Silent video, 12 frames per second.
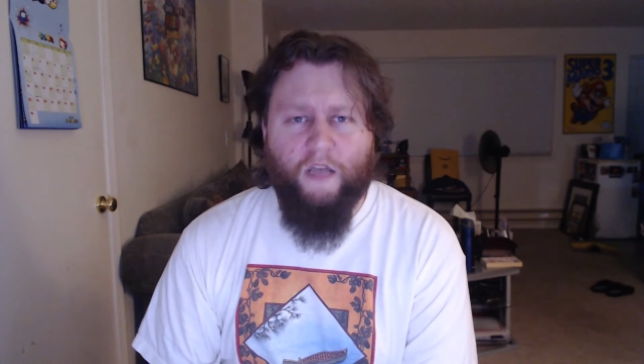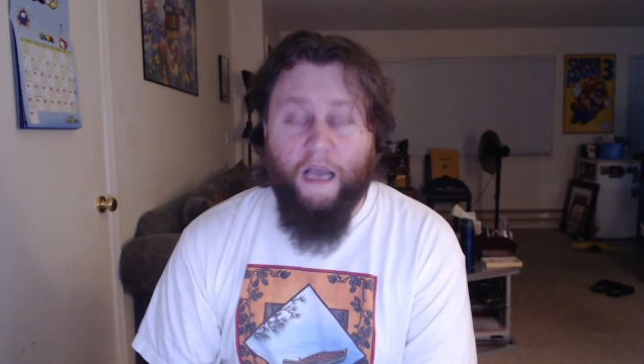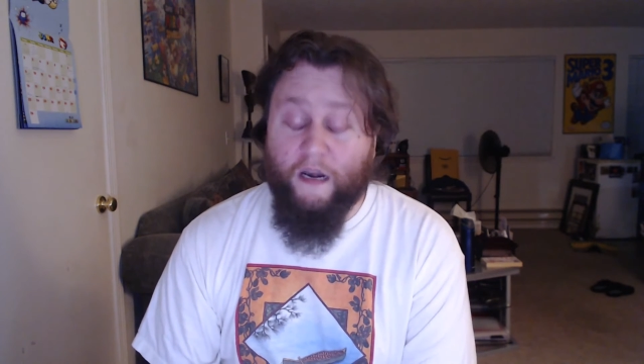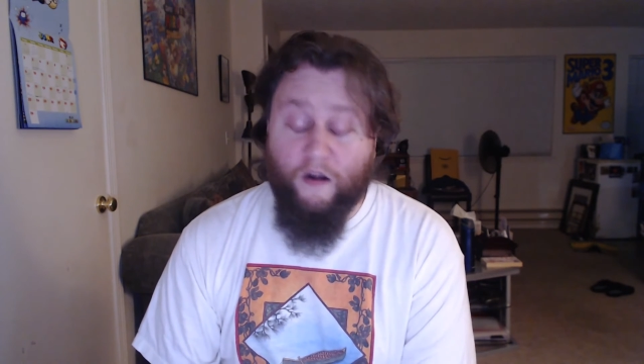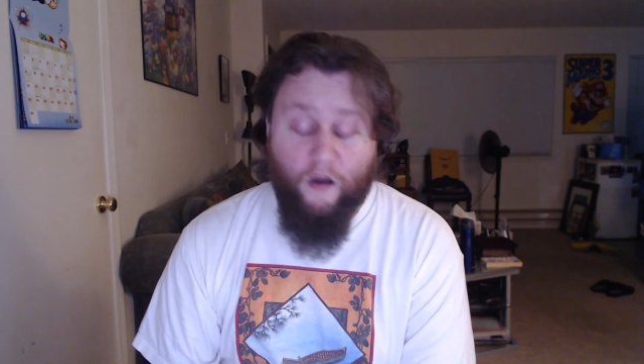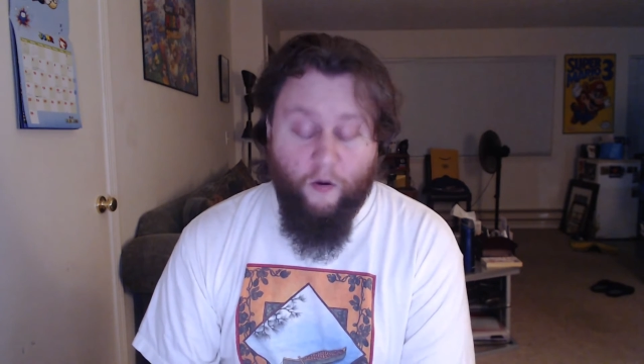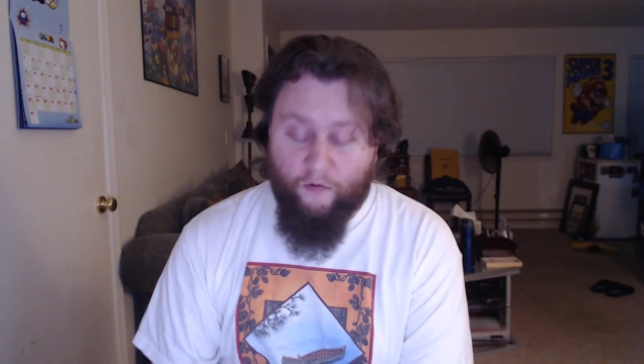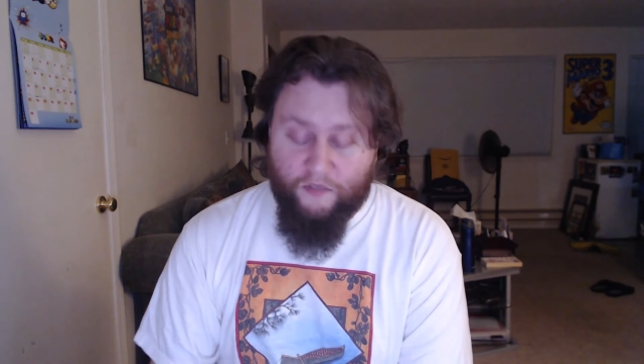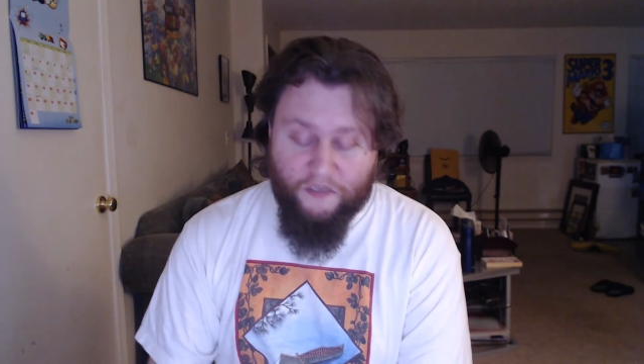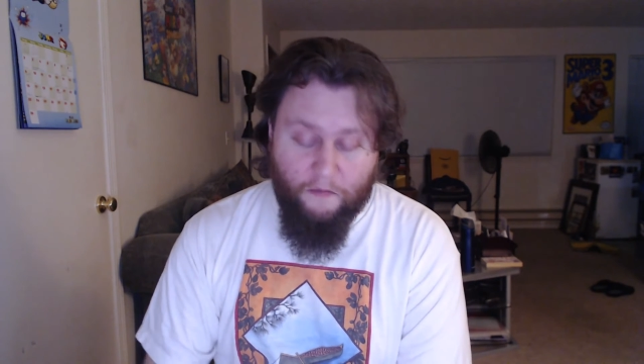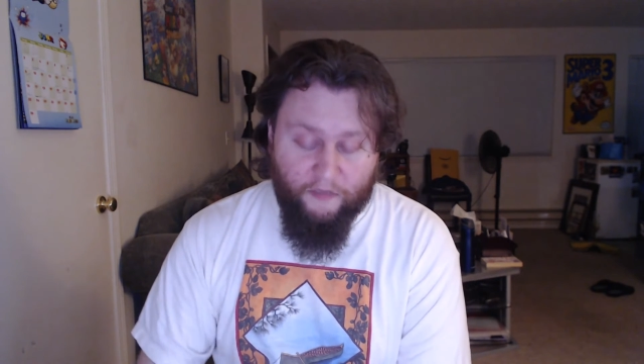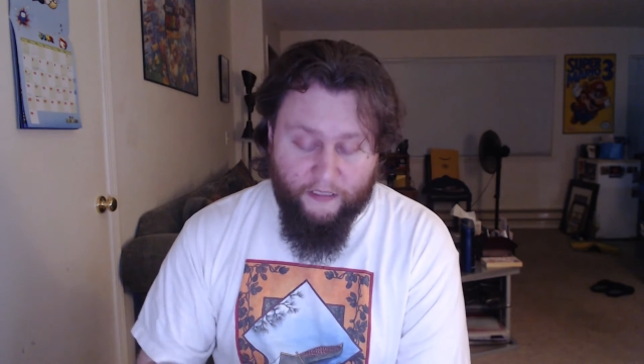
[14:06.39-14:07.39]
I don't know, it was
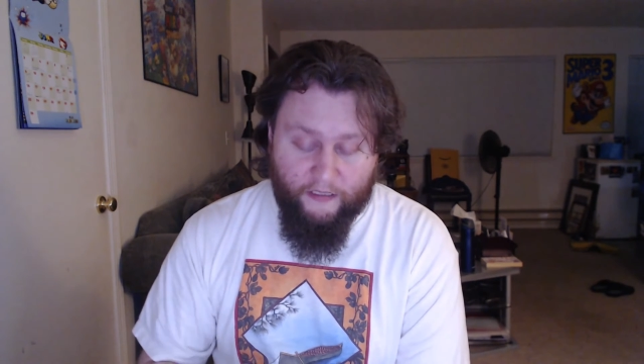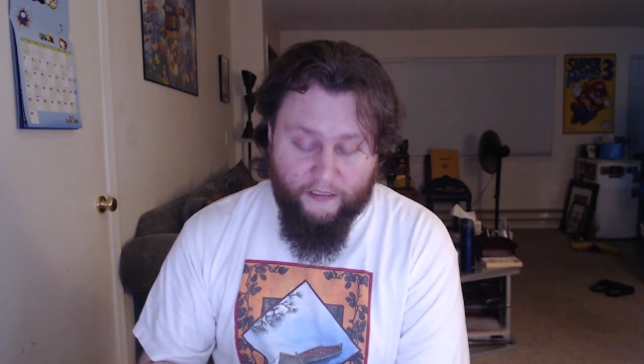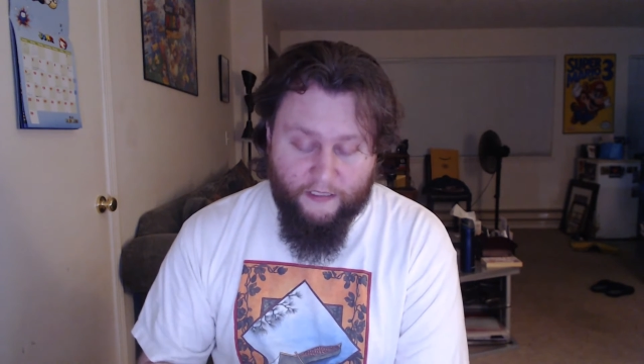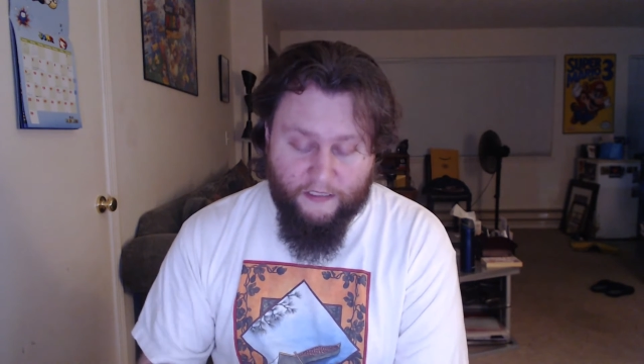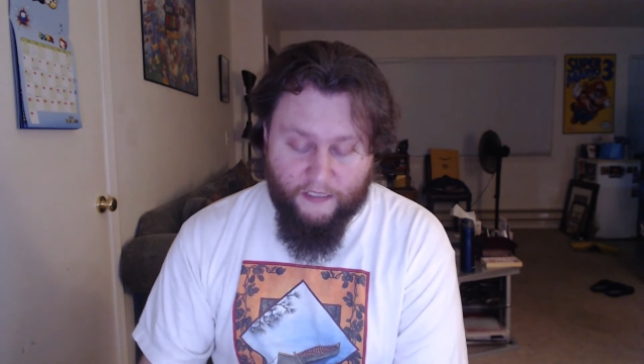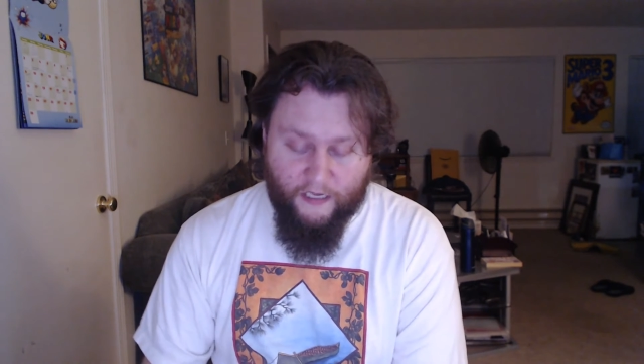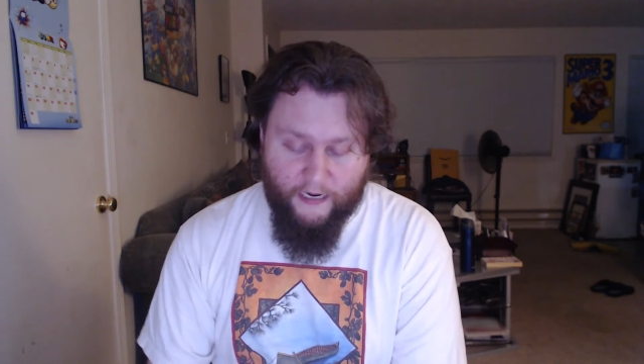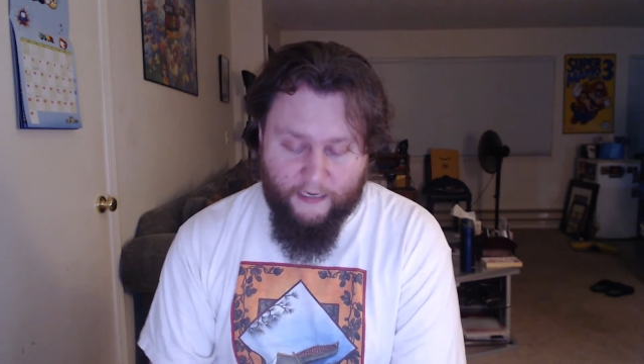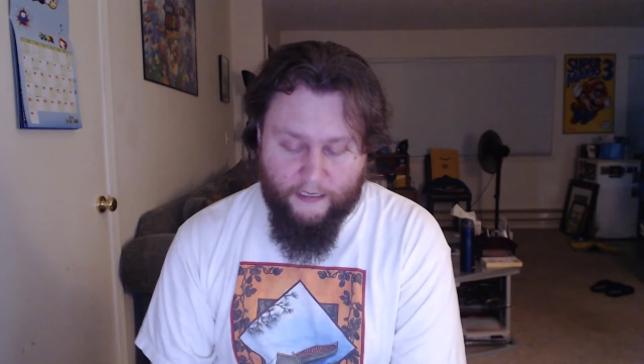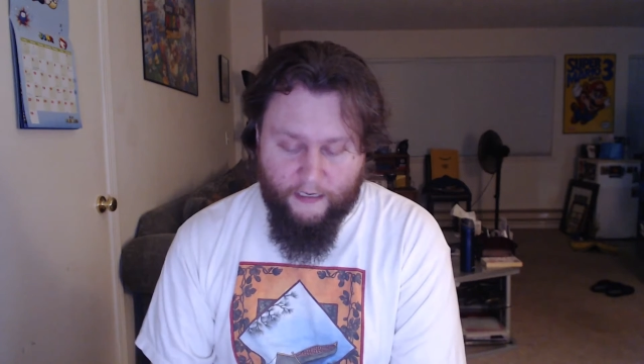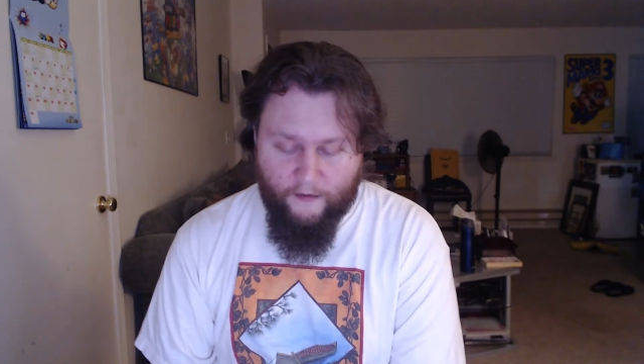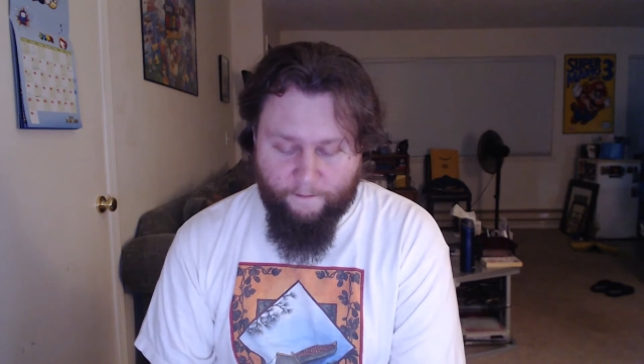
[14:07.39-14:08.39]
completely
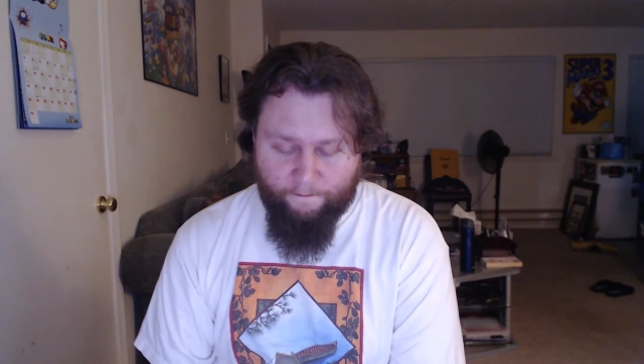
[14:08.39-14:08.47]
disconnected.